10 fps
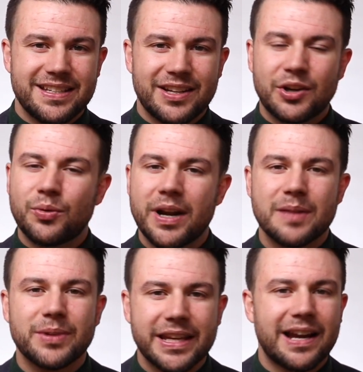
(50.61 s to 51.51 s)
an
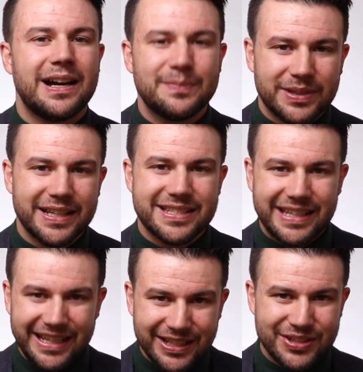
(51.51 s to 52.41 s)
incredibly complex
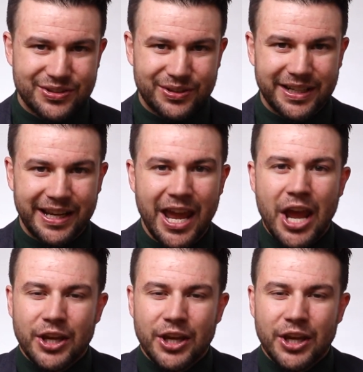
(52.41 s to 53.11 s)
industry.